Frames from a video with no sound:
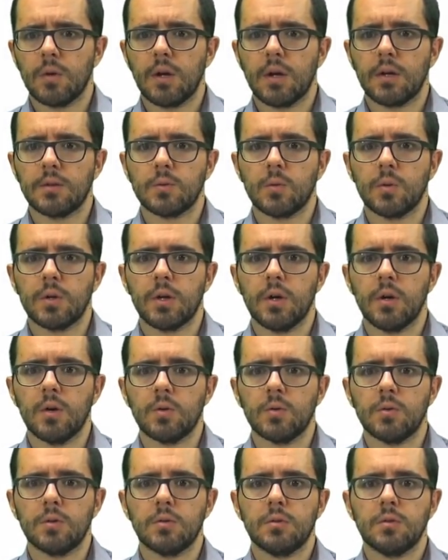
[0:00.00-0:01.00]
and we
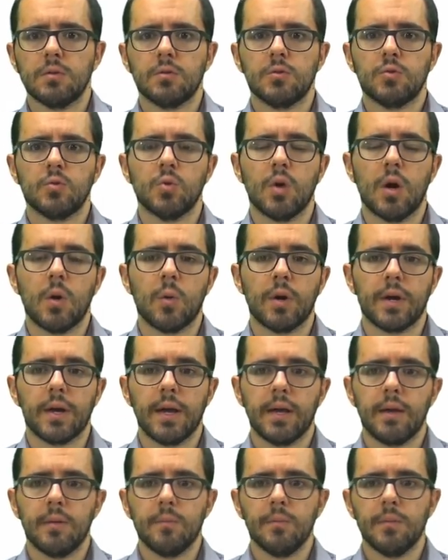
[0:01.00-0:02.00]
go to our
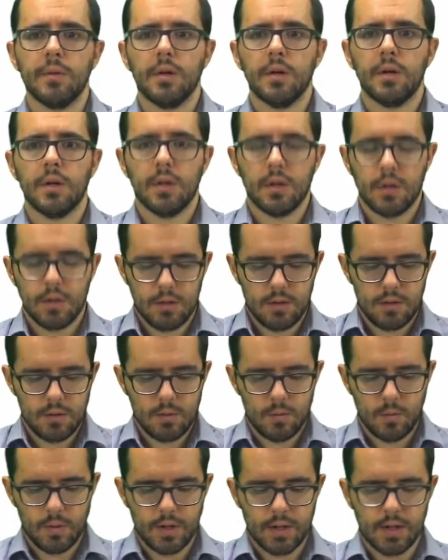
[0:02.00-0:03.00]
game,
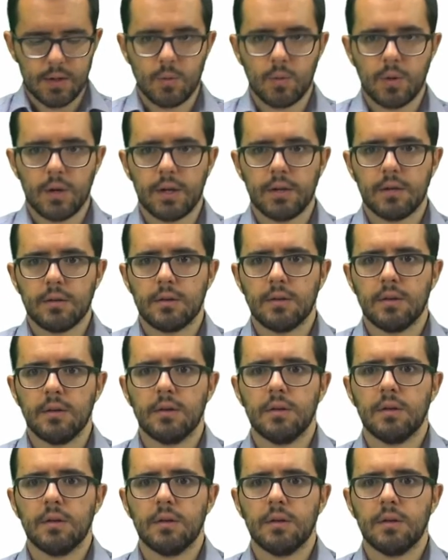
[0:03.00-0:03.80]
we can write